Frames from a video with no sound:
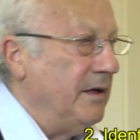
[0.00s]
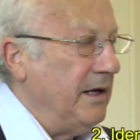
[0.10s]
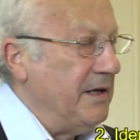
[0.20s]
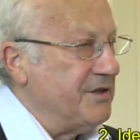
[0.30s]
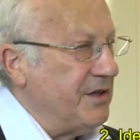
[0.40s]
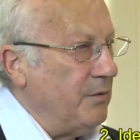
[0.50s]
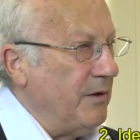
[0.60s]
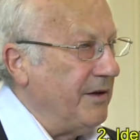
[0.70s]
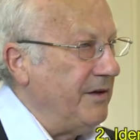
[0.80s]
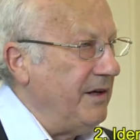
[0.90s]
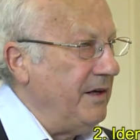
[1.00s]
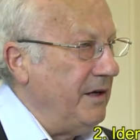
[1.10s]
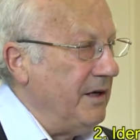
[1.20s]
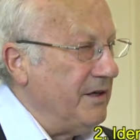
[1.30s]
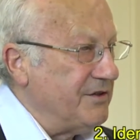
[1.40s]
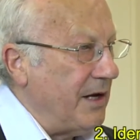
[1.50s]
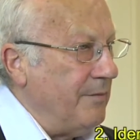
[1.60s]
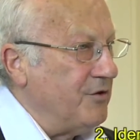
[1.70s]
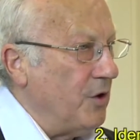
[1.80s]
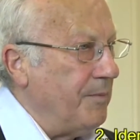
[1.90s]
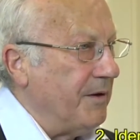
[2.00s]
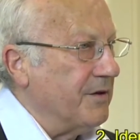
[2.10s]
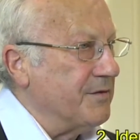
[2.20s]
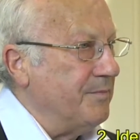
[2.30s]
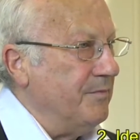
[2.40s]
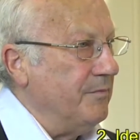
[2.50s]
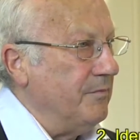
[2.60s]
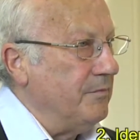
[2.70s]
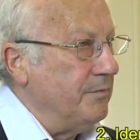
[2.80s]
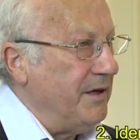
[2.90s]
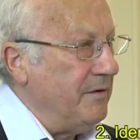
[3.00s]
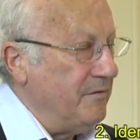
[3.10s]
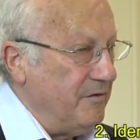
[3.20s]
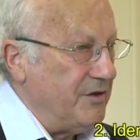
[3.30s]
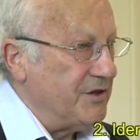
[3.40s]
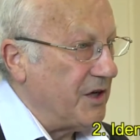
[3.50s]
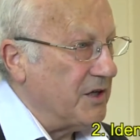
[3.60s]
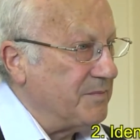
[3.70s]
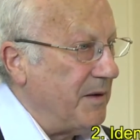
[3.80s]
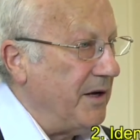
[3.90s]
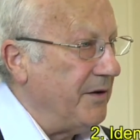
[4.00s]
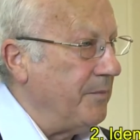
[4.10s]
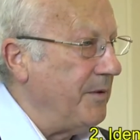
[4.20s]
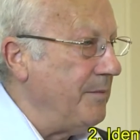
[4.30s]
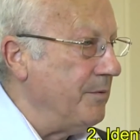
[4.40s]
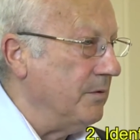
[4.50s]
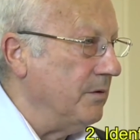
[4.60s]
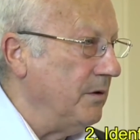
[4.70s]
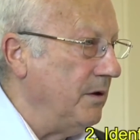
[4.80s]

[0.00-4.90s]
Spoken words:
and see whether the same topic has been discussed by other people.